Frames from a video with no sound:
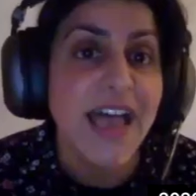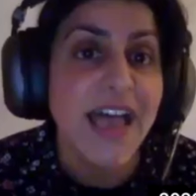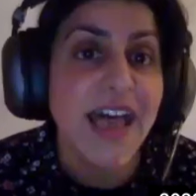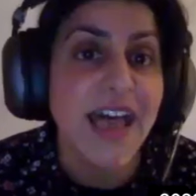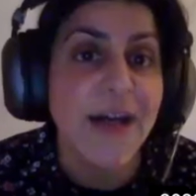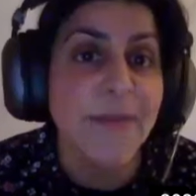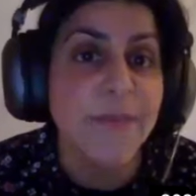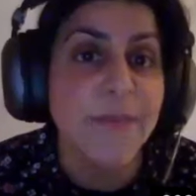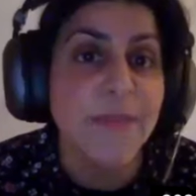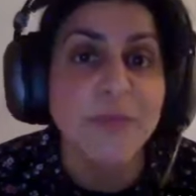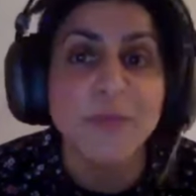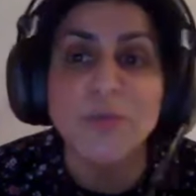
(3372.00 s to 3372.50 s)

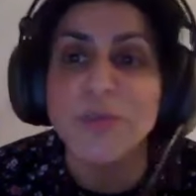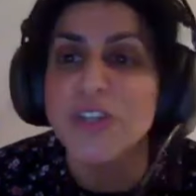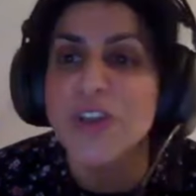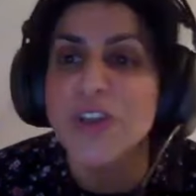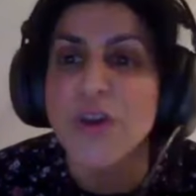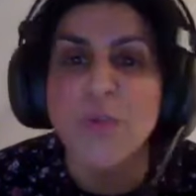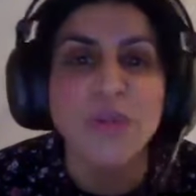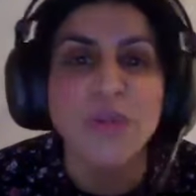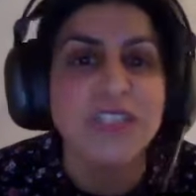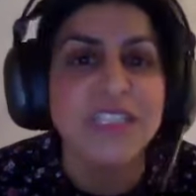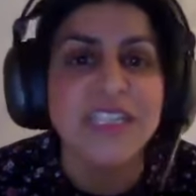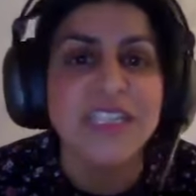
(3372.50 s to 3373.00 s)
um and you
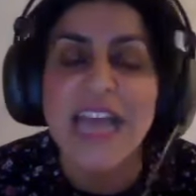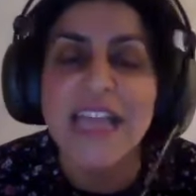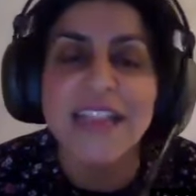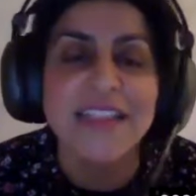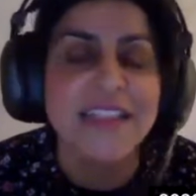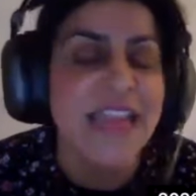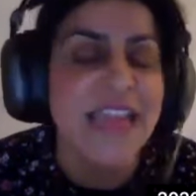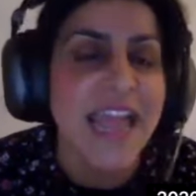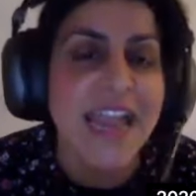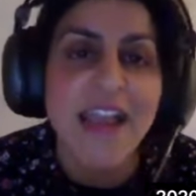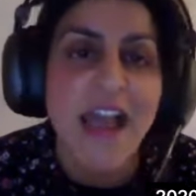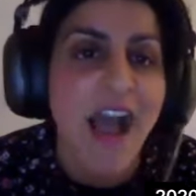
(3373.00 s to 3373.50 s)
know
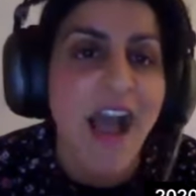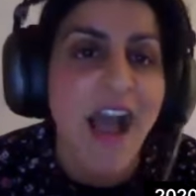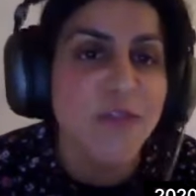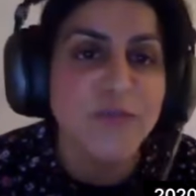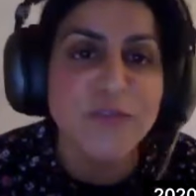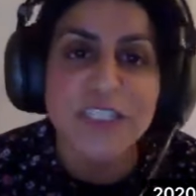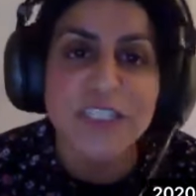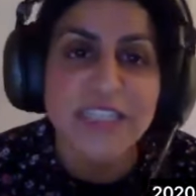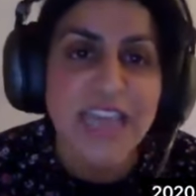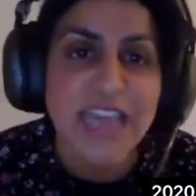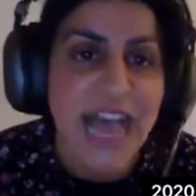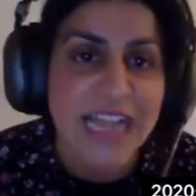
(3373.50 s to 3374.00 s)
and then
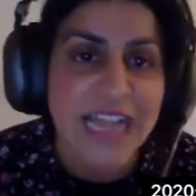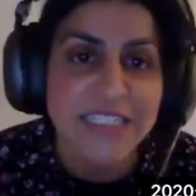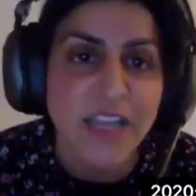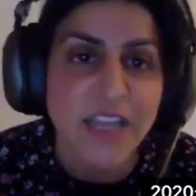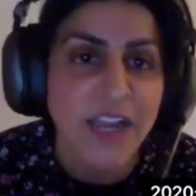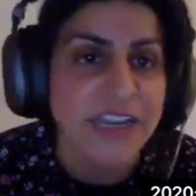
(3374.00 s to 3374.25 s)
after that